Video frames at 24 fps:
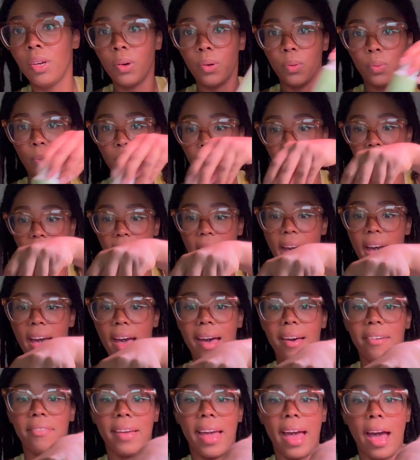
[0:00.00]
we
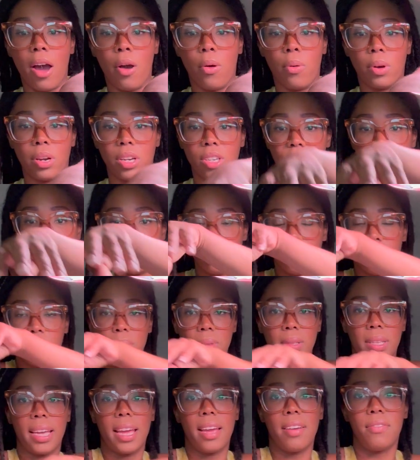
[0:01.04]
have our 2
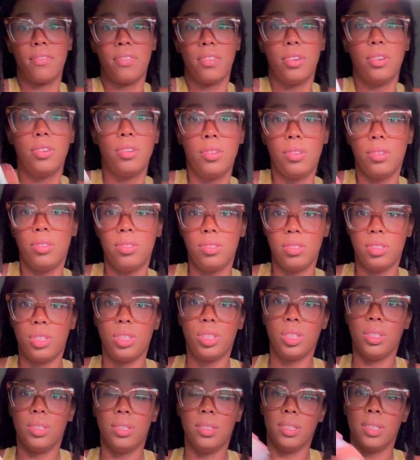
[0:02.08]
plant foods.
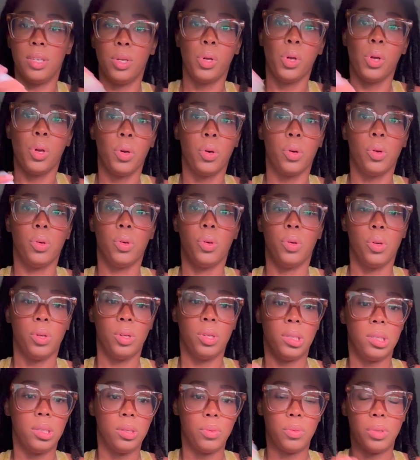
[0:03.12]

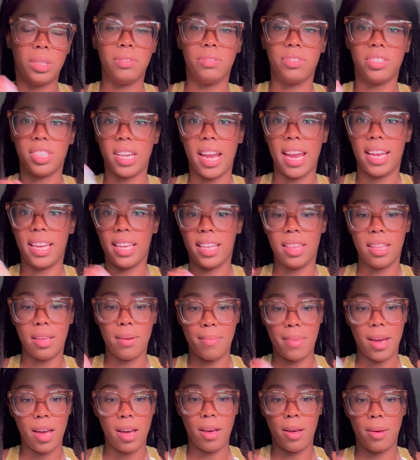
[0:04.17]
We've shaken them
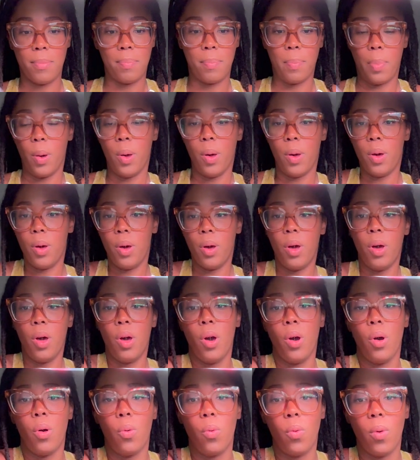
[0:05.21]
up
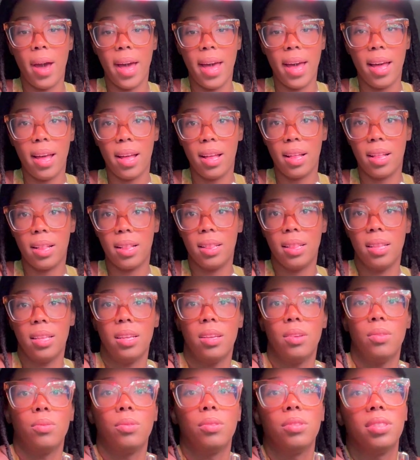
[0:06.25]
well.
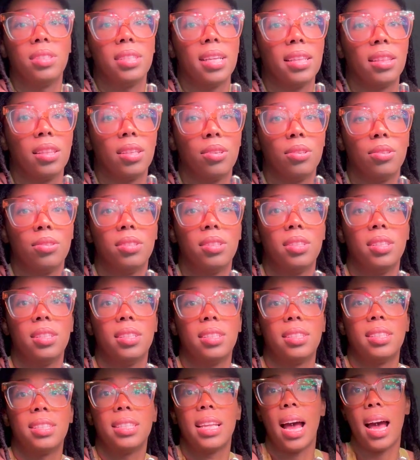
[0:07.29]
We'll set those to the
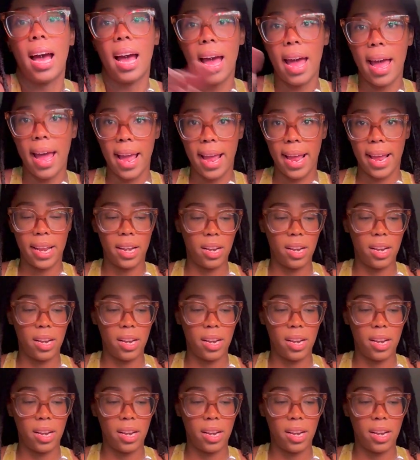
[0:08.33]
side.